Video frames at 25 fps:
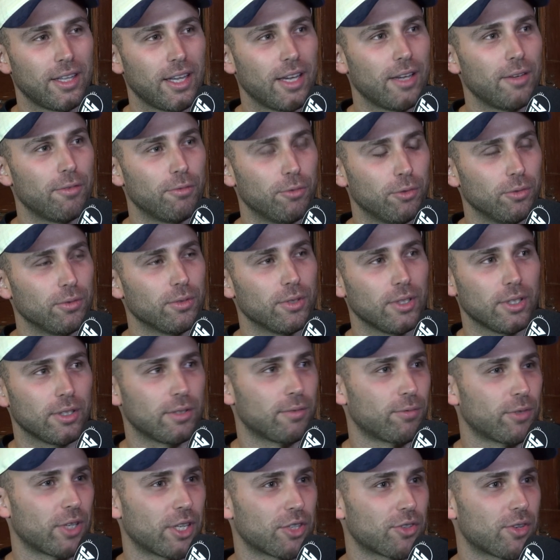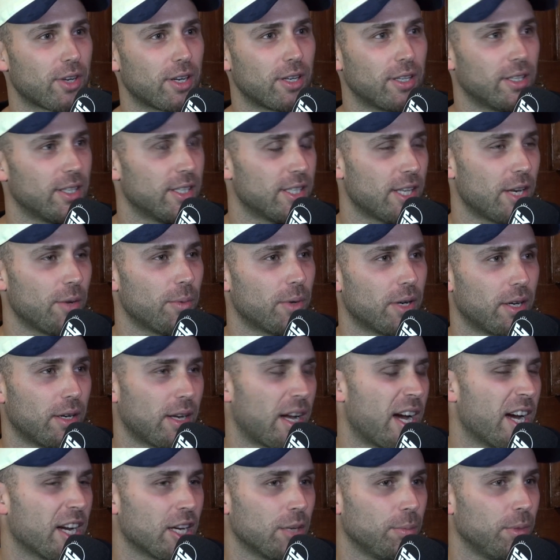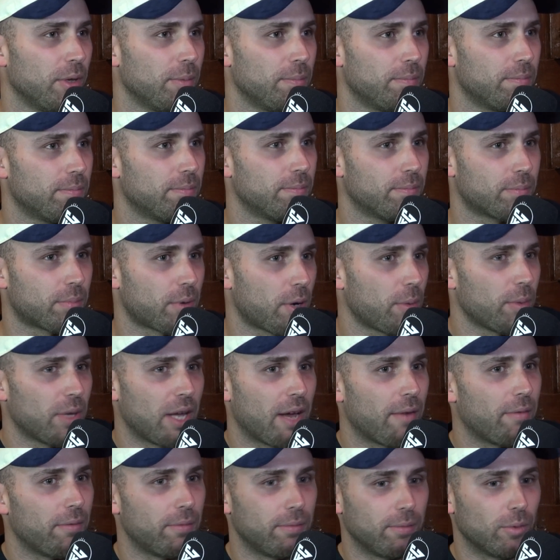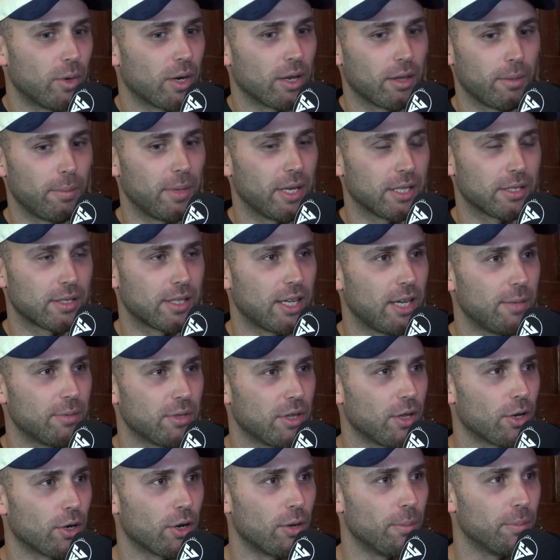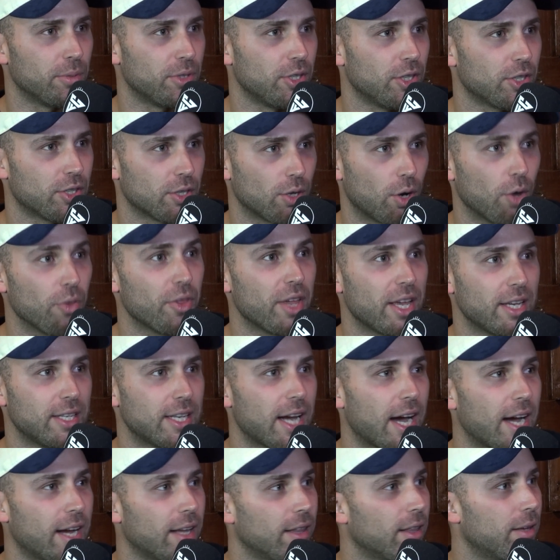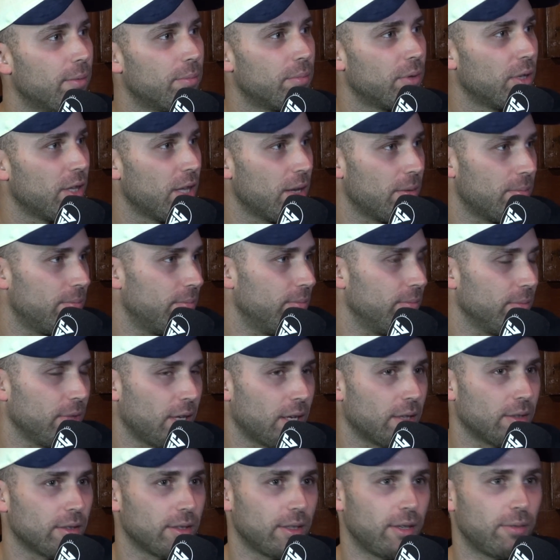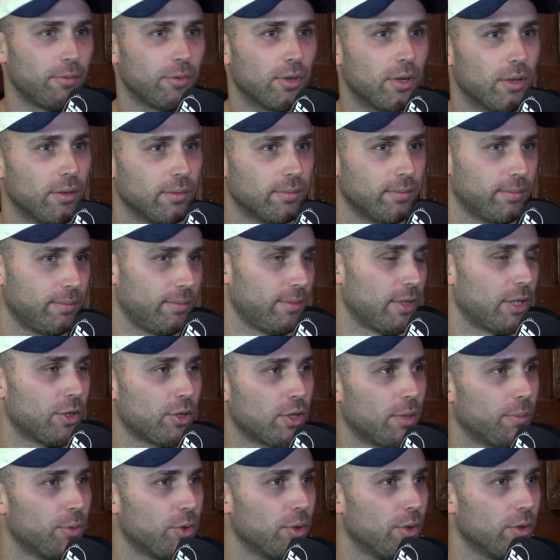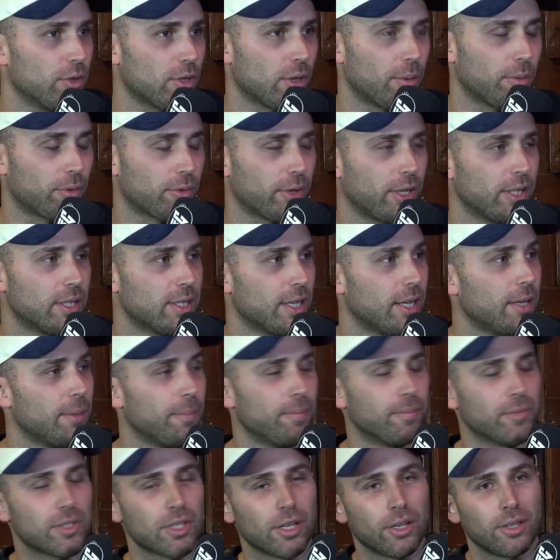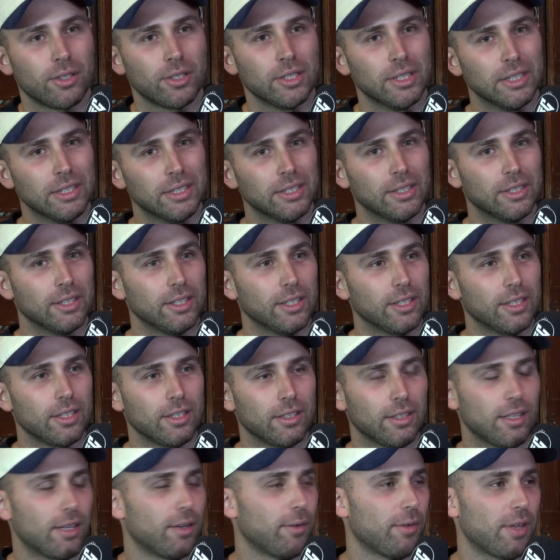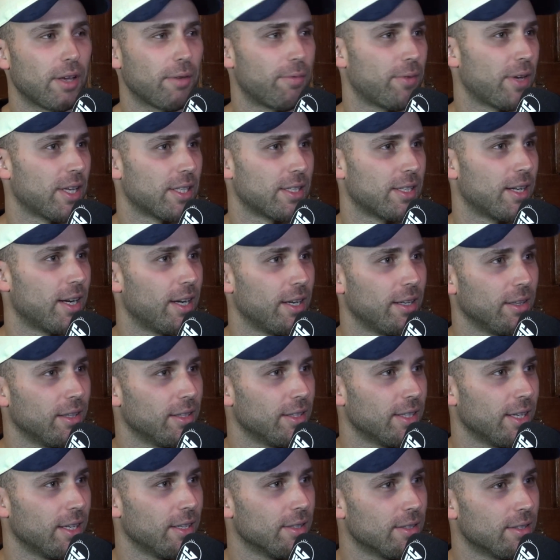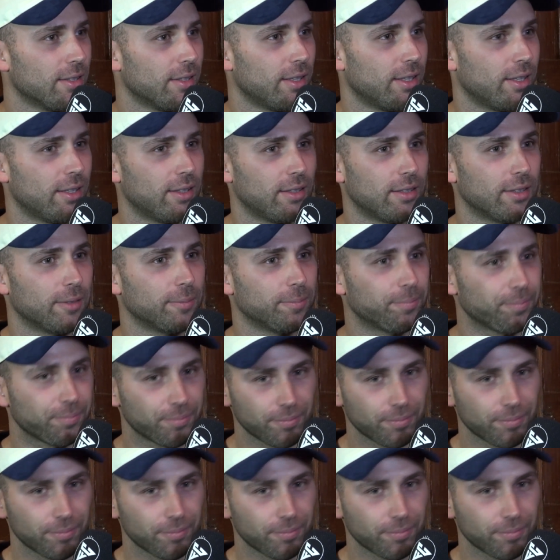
they're as frustrated as anyone, and arguably probably have one of the best teams in the competition on their day. They're, they're yeah, if not a top two, top three team. So they're they're fascinating the D's, and